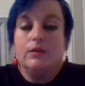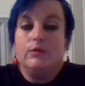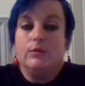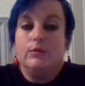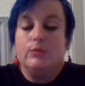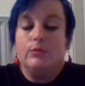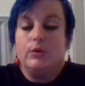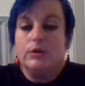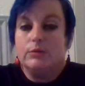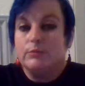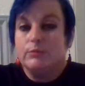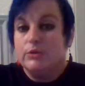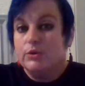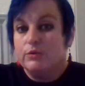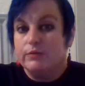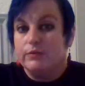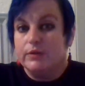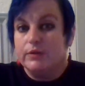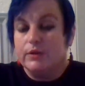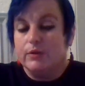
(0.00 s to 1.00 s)
everyone, welcome to
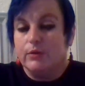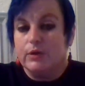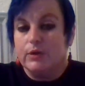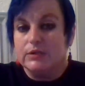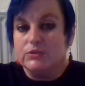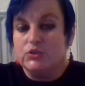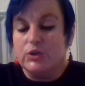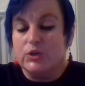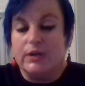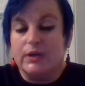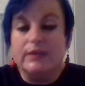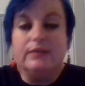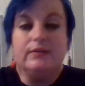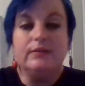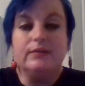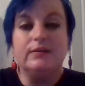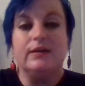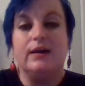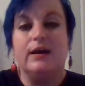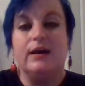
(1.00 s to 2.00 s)
your video on China.
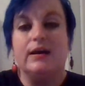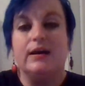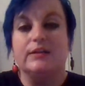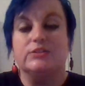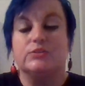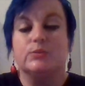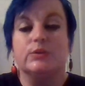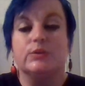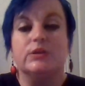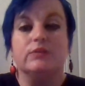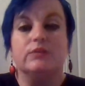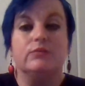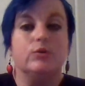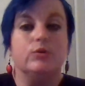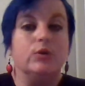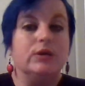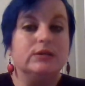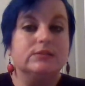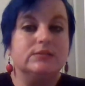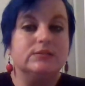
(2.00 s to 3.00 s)
I just want to give you a
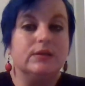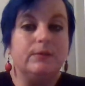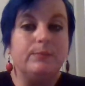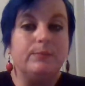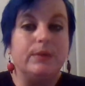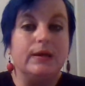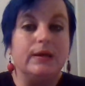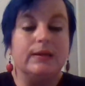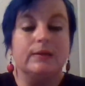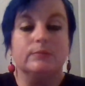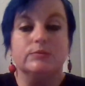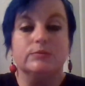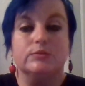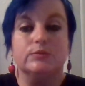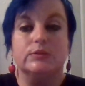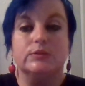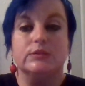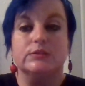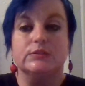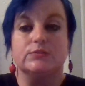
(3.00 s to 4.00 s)
heads up. I am
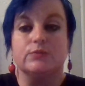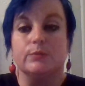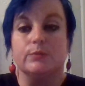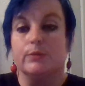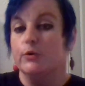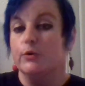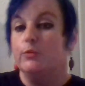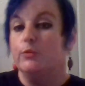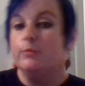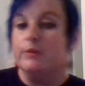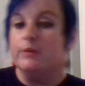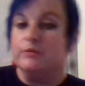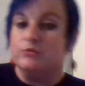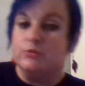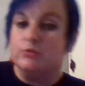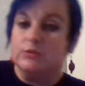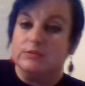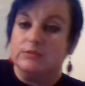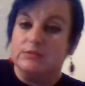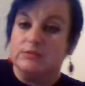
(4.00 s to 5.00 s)
doing this from home. As
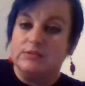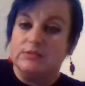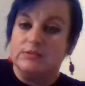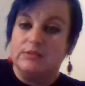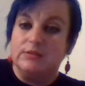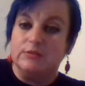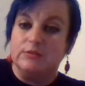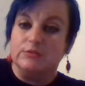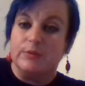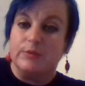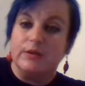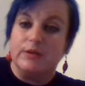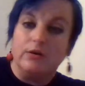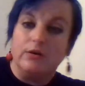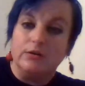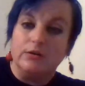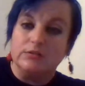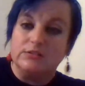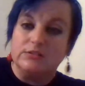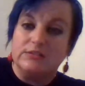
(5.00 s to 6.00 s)
you can see, there's my
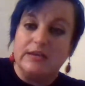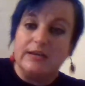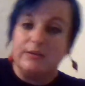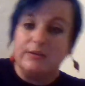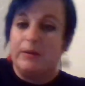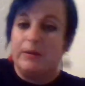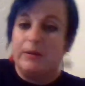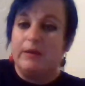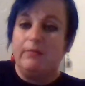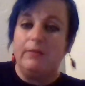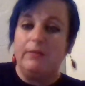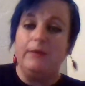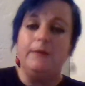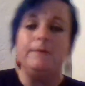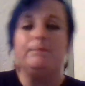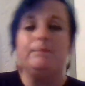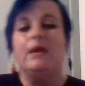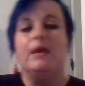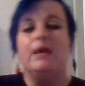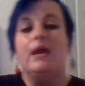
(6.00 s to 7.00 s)
art stack back
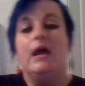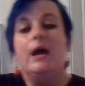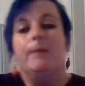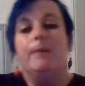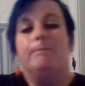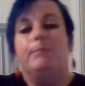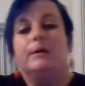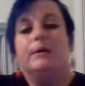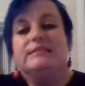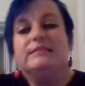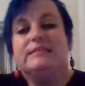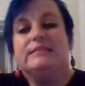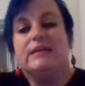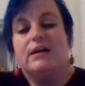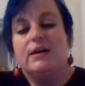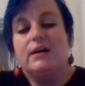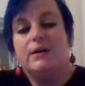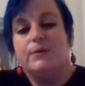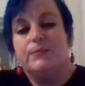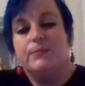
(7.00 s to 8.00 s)
there. But
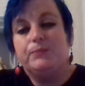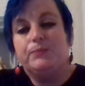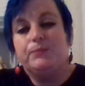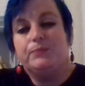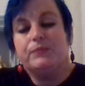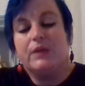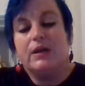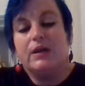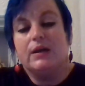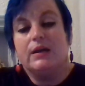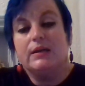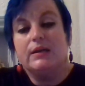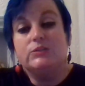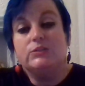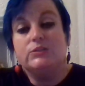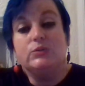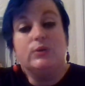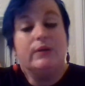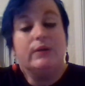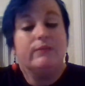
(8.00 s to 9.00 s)
I
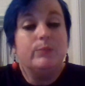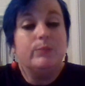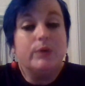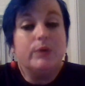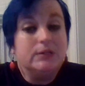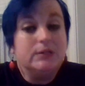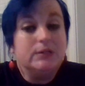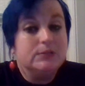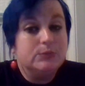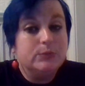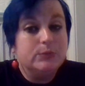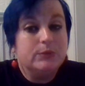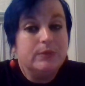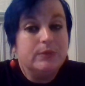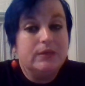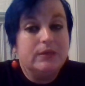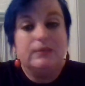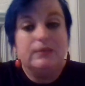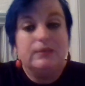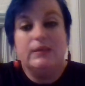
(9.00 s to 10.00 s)
do have the pugs with
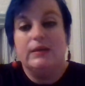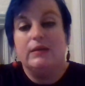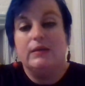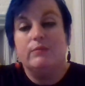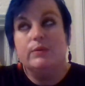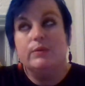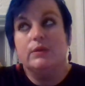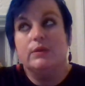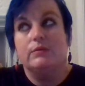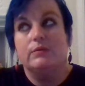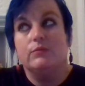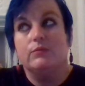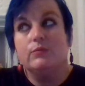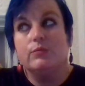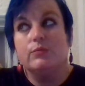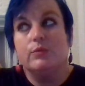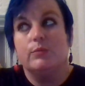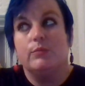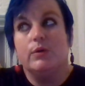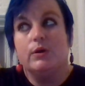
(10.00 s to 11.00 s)
me. They have been
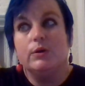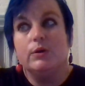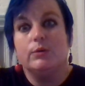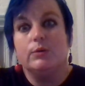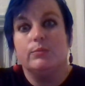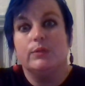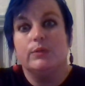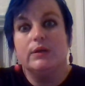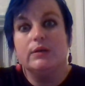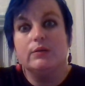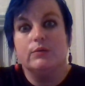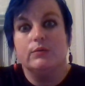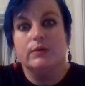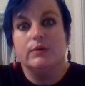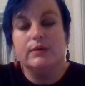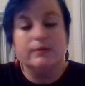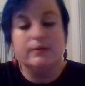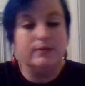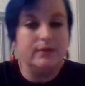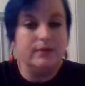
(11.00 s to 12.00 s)
remarkably
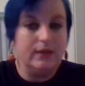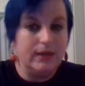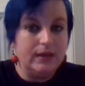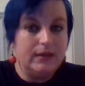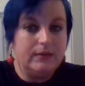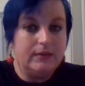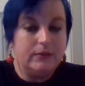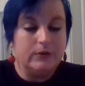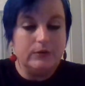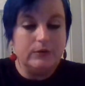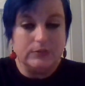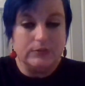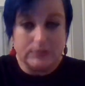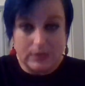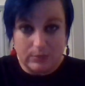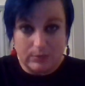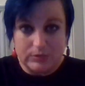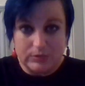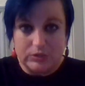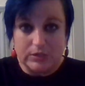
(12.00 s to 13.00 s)
annoying today. There is
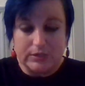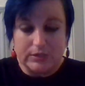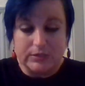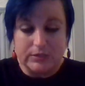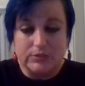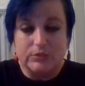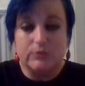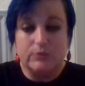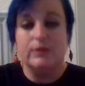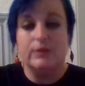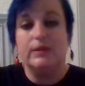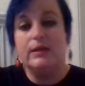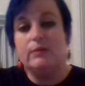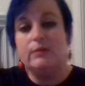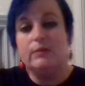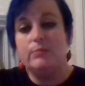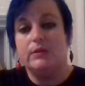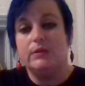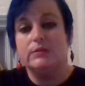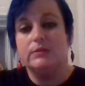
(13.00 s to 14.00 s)
not much I can do on
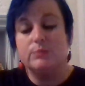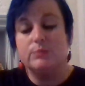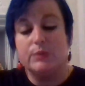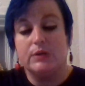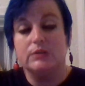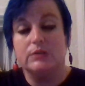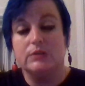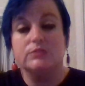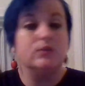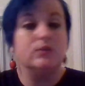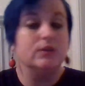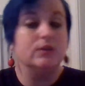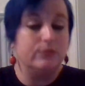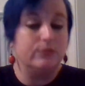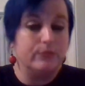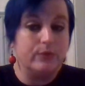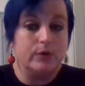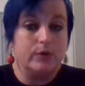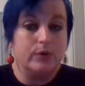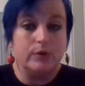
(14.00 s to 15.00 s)
that because pugs are like
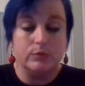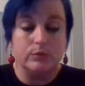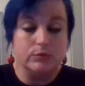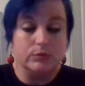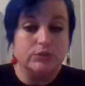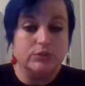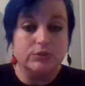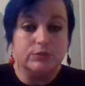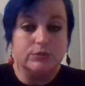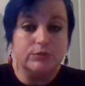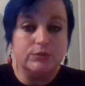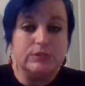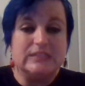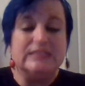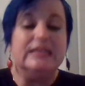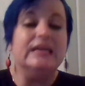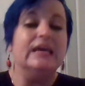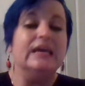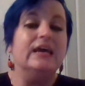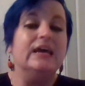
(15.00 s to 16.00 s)
4-year-old children
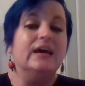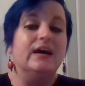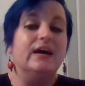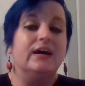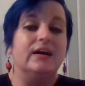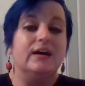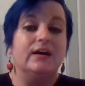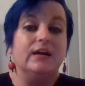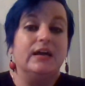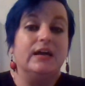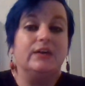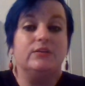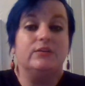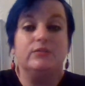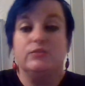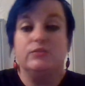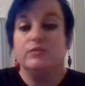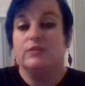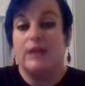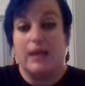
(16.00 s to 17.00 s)
and you
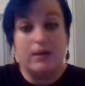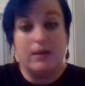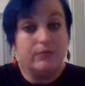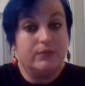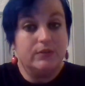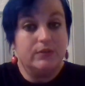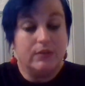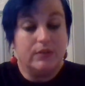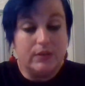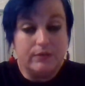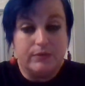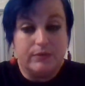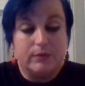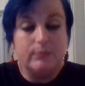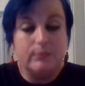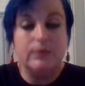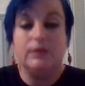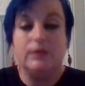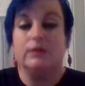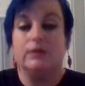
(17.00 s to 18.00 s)
just have to love
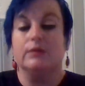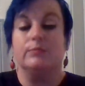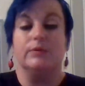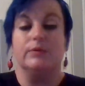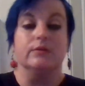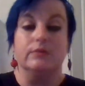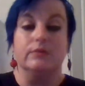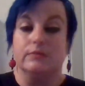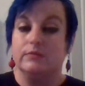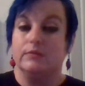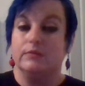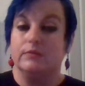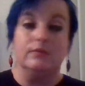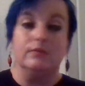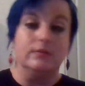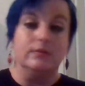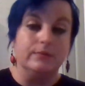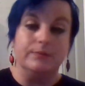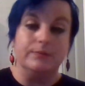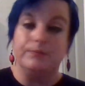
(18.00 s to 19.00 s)
them because, you
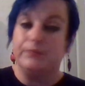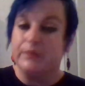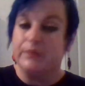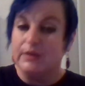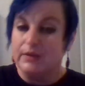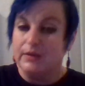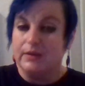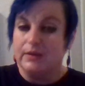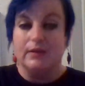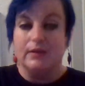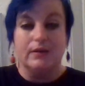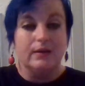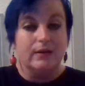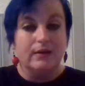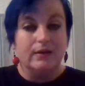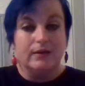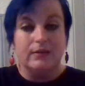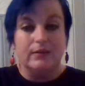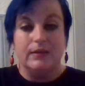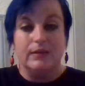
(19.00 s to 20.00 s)
know,
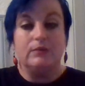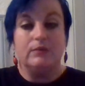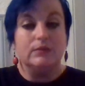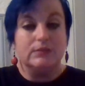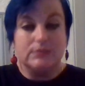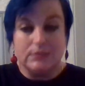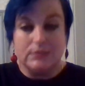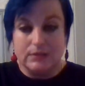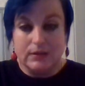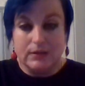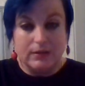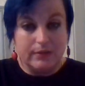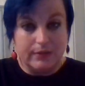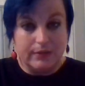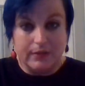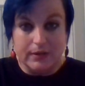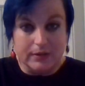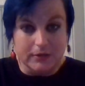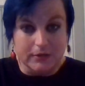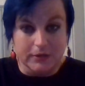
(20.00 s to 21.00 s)
they don't listen to
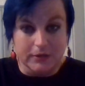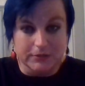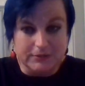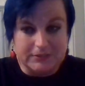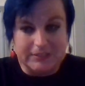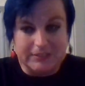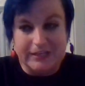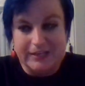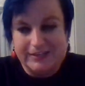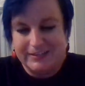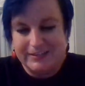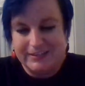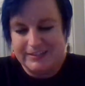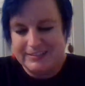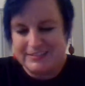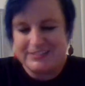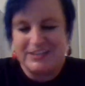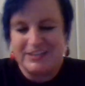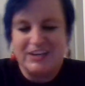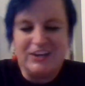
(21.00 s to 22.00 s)
anything else.
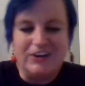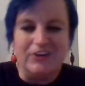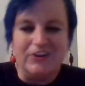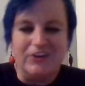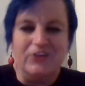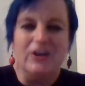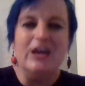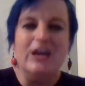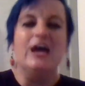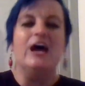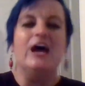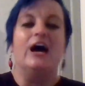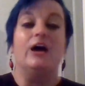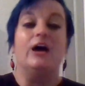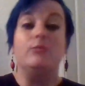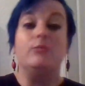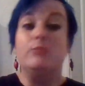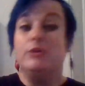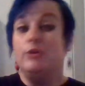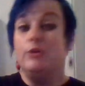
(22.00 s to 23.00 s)
So
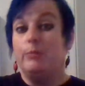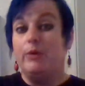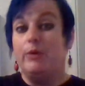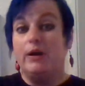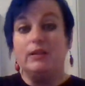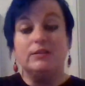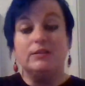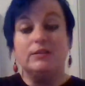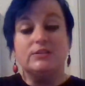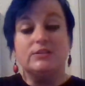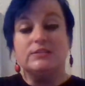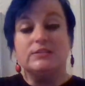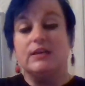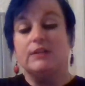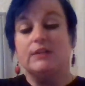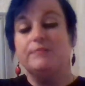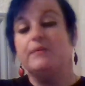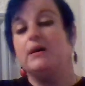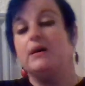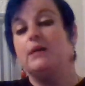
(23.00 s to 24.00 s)
I'm going to apologize
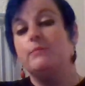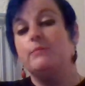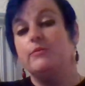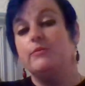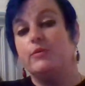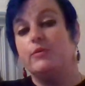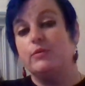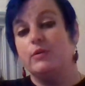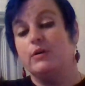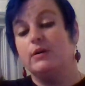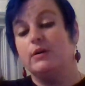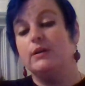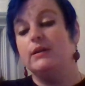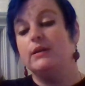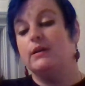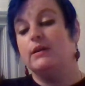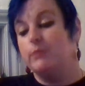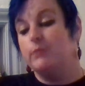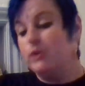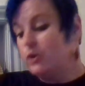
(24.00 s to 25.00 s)
ahead of time if they're naughty.
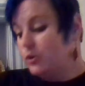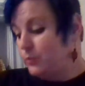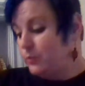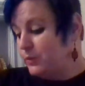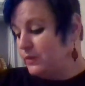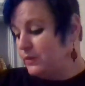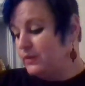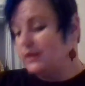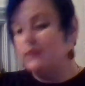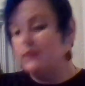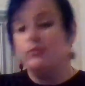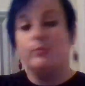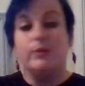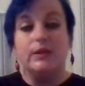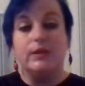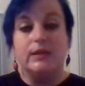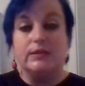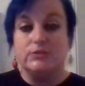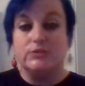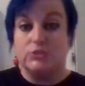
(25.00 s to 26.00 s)
I'm hoping that
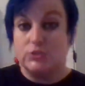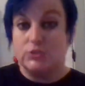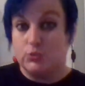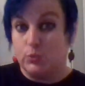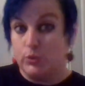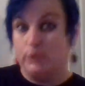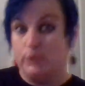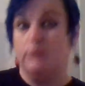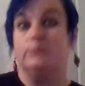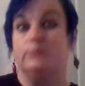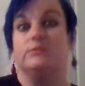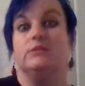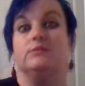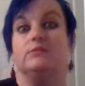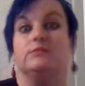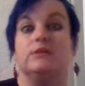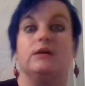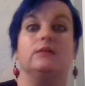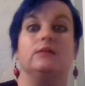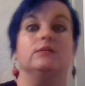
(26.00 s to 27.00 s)
everybody has just worn
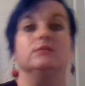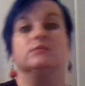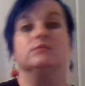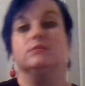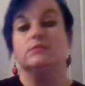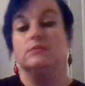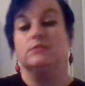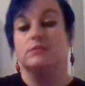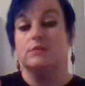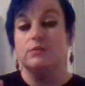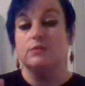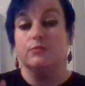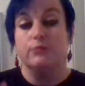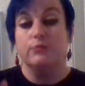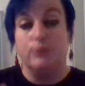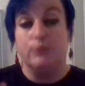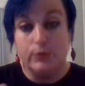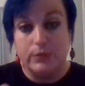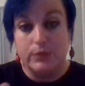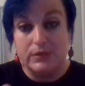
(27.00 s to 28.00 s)
themselves out because this is the
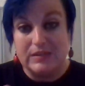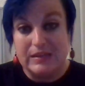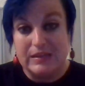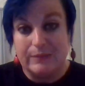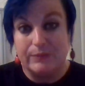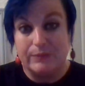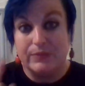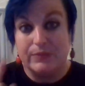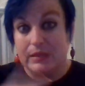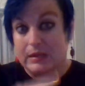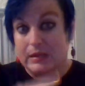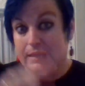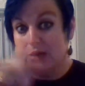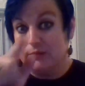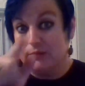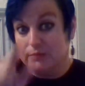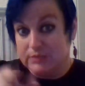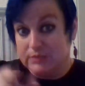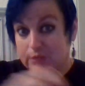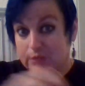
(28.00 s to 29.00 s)
4th attempt that I
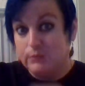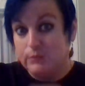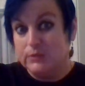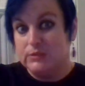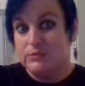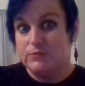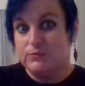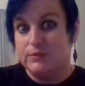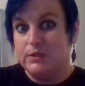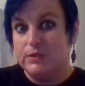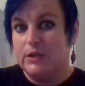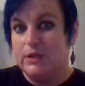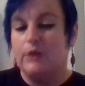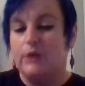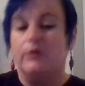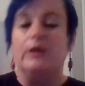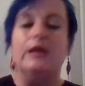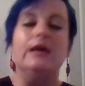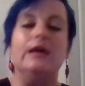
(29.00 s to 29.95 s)
have done with this video